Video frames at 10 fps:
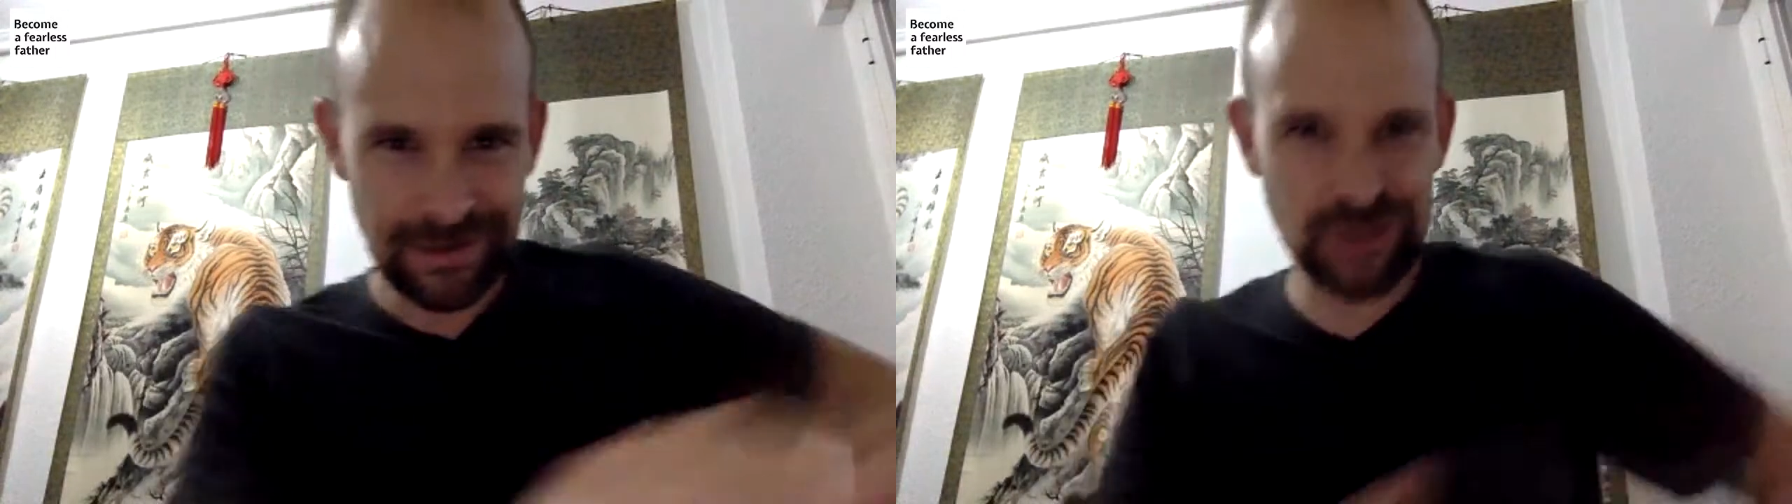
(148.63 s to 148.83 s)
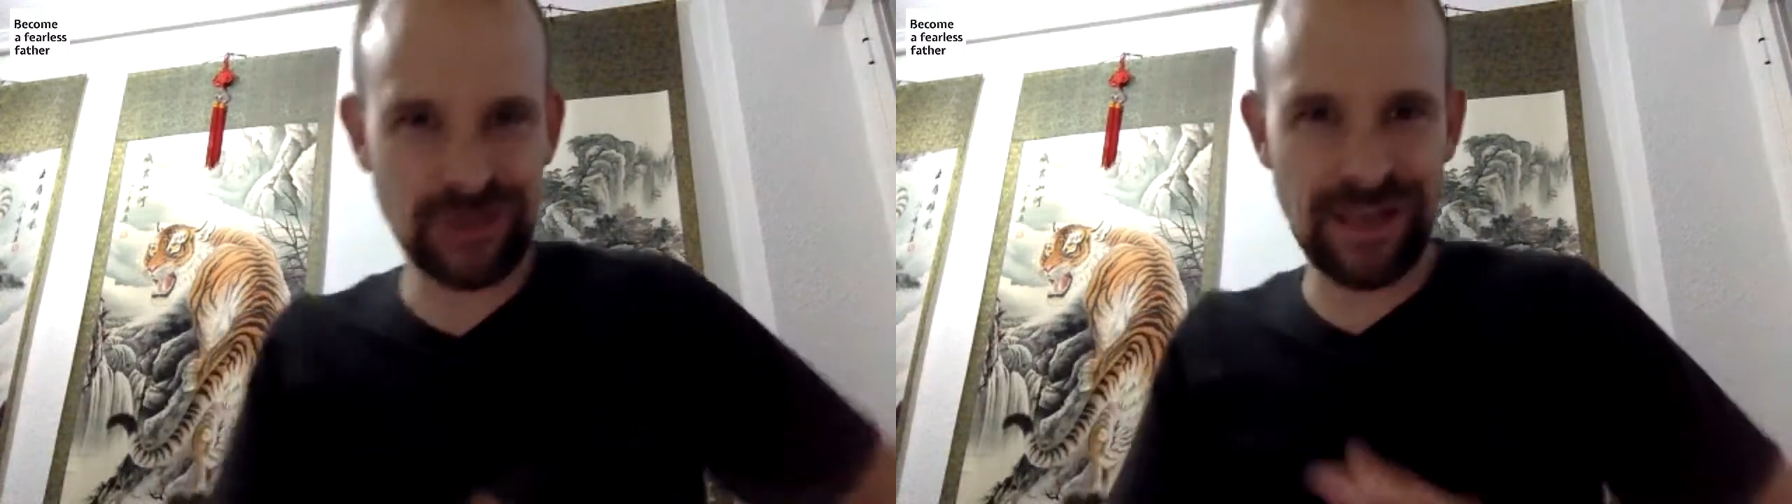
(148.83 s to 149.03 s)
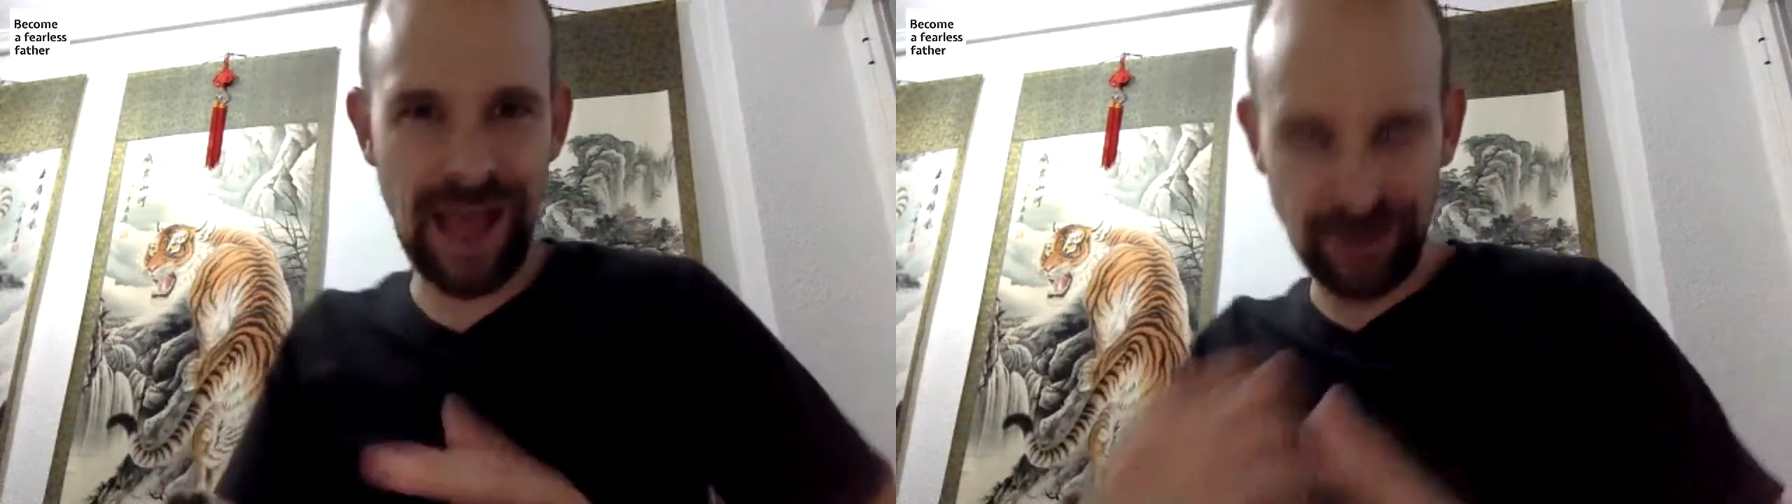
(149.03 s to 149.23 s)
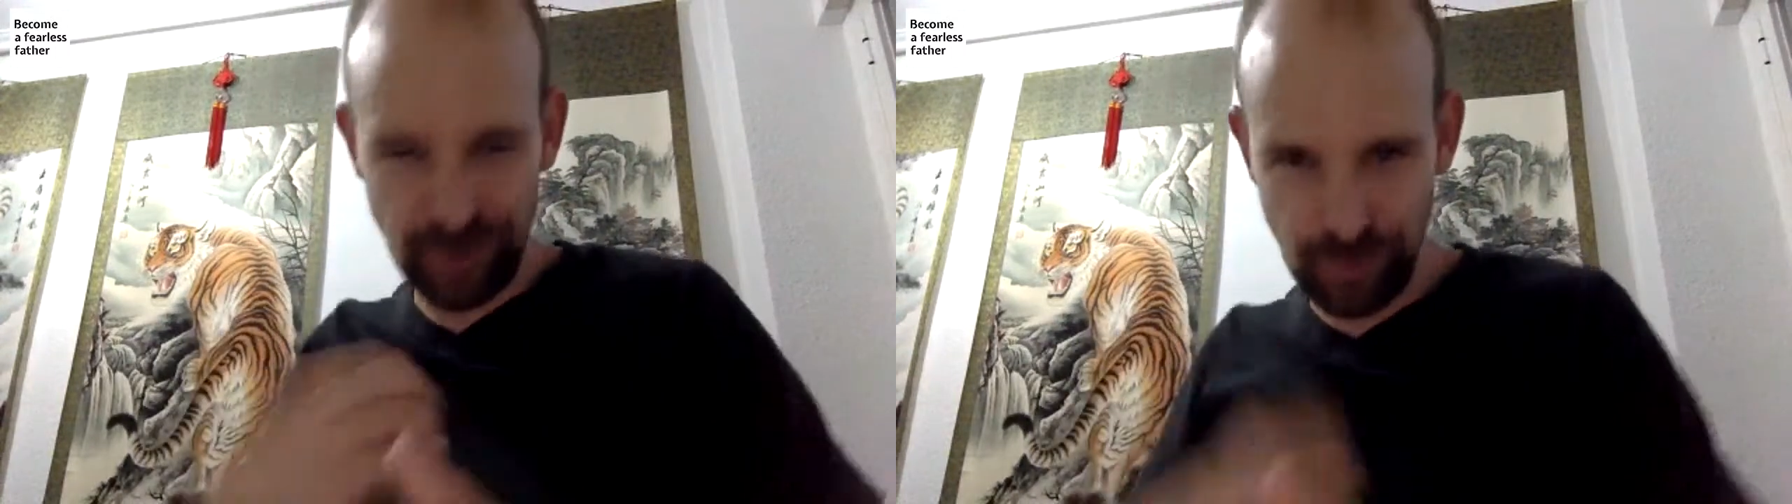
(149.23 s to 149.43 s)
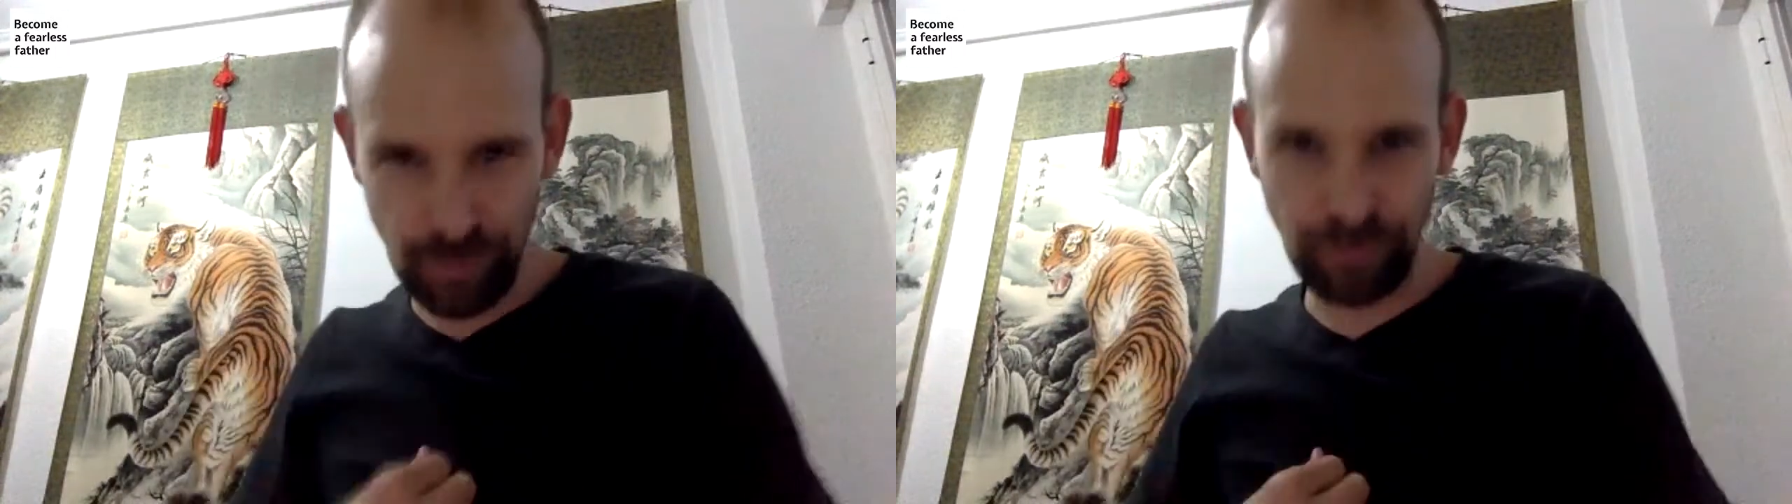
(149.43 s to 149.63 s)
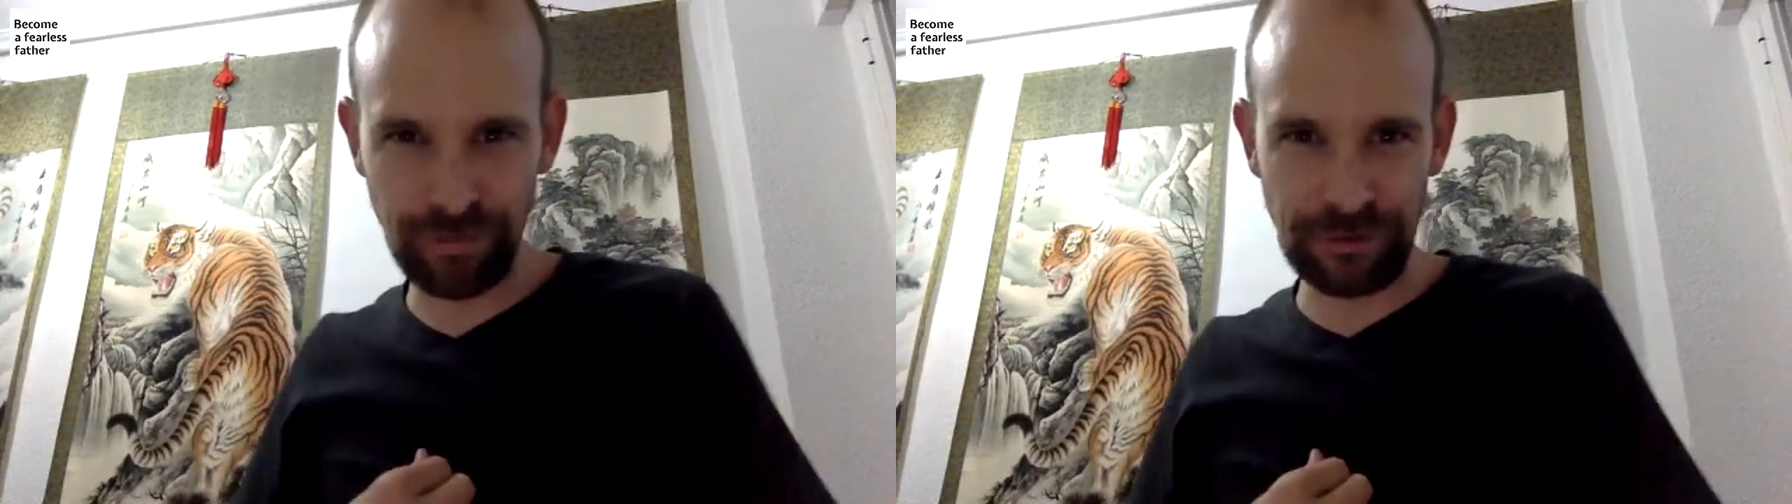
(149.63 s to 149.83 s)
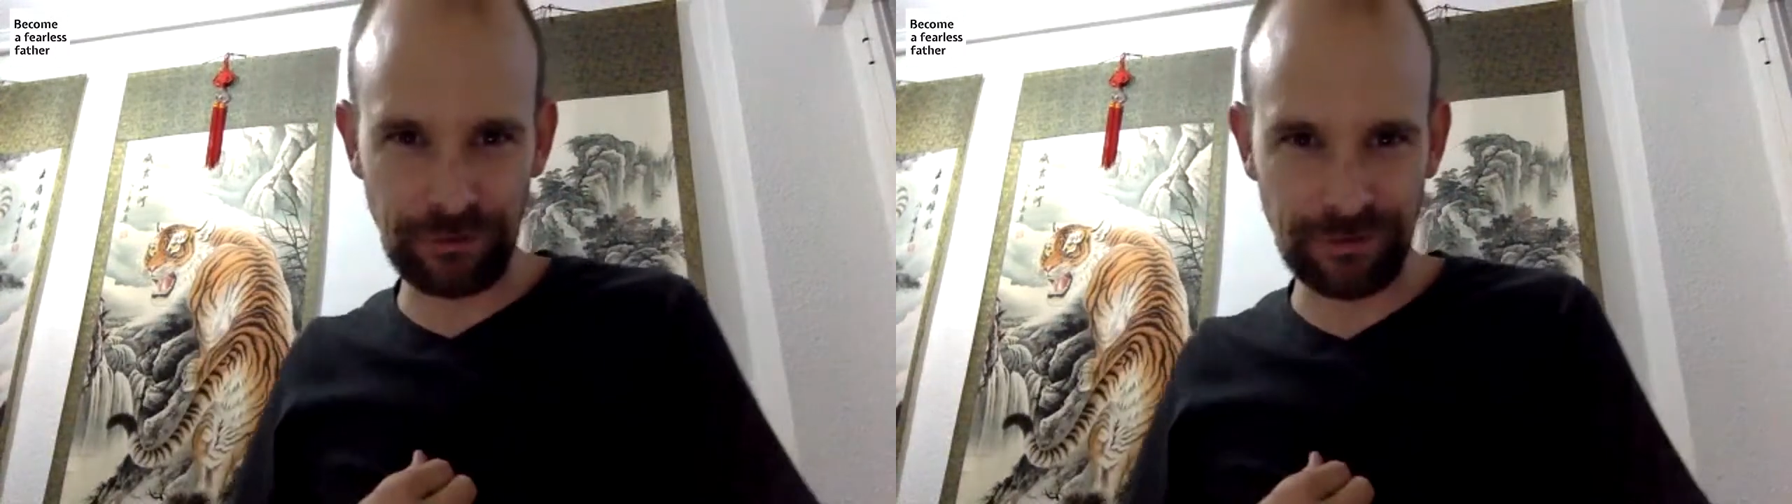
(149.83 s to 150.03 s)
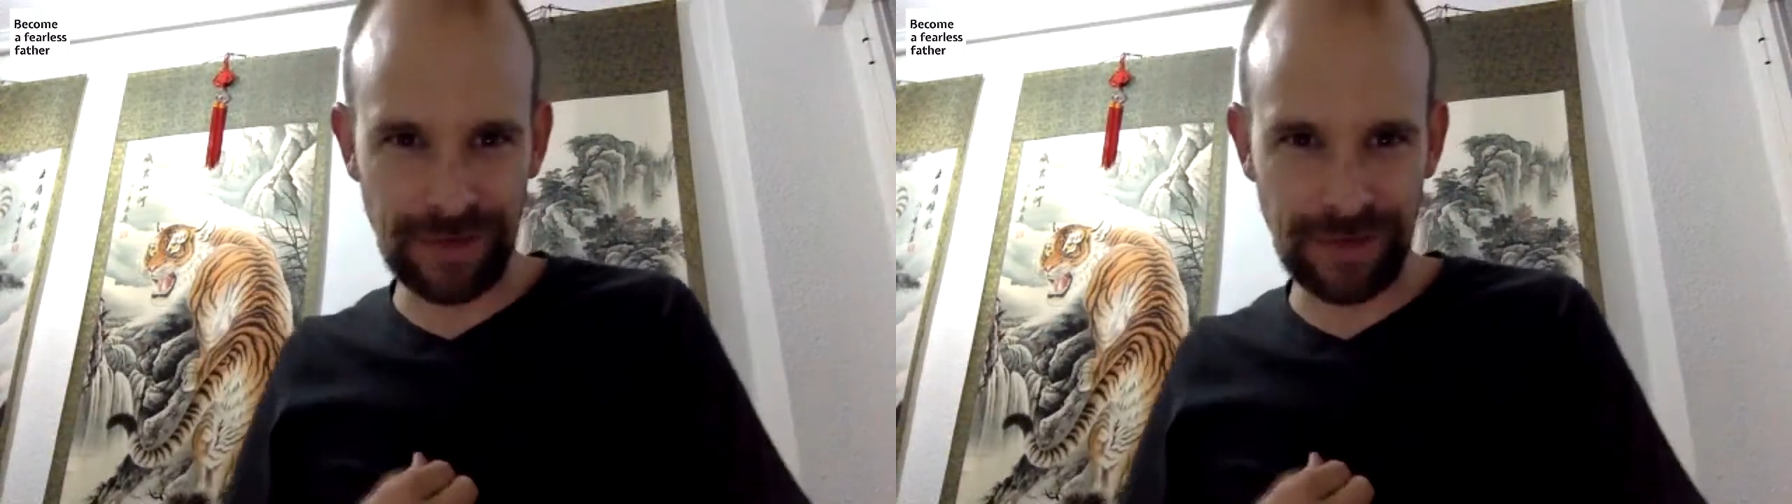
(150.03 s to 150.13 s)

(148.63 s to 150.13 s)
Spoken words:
Just see how you feel.